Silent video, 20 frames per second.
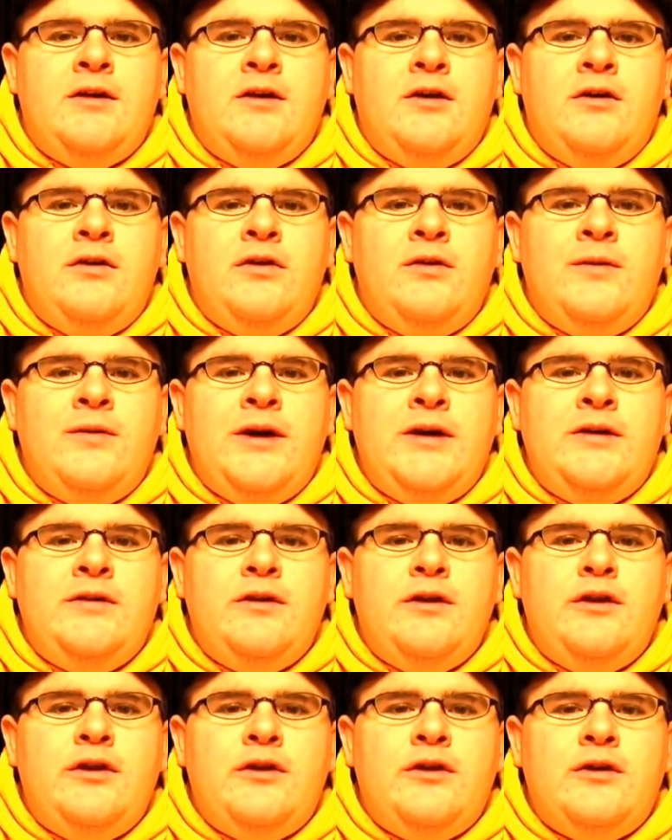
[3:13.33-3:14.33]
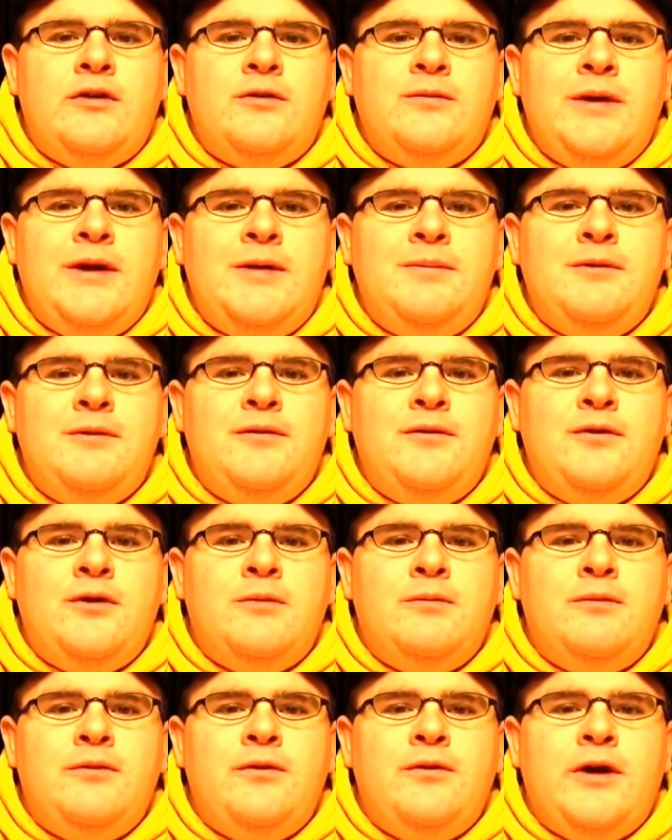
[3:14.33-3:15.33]
all the way to the third week
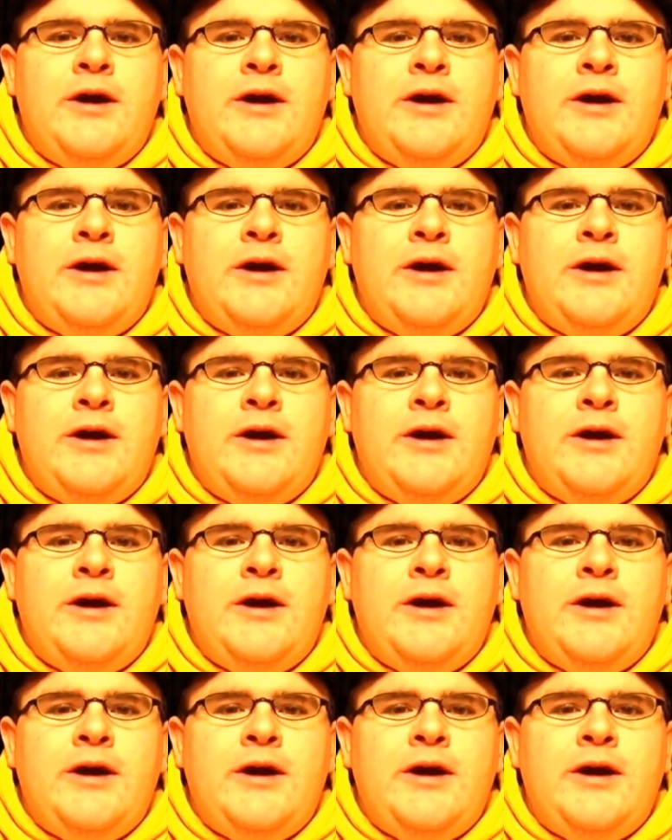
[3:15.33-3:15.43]
before